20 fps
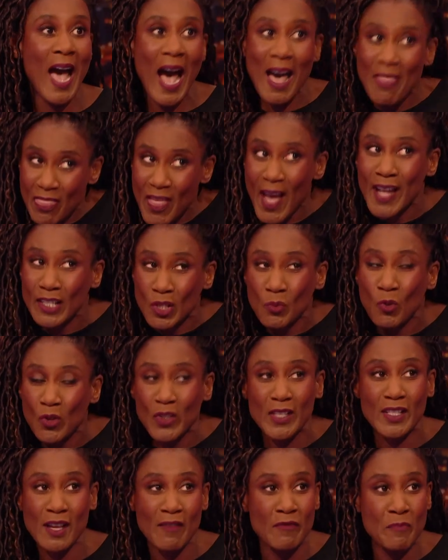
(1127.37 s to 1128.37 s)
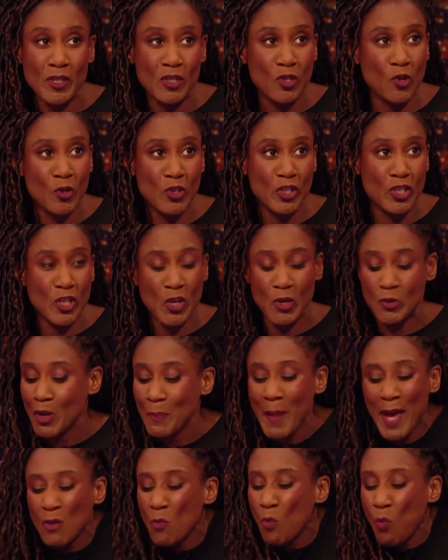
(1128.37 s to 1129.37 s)
And that's what this government's got to do. No
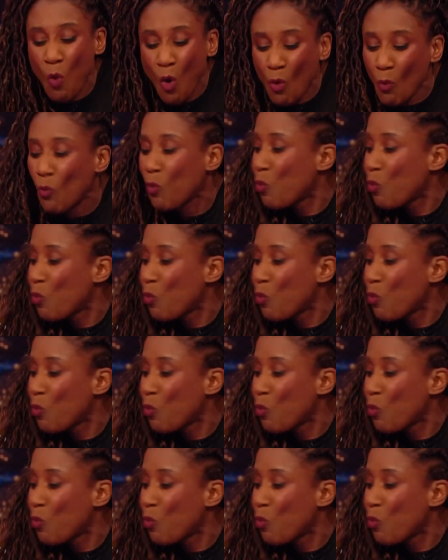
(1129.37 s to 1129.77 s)
matter what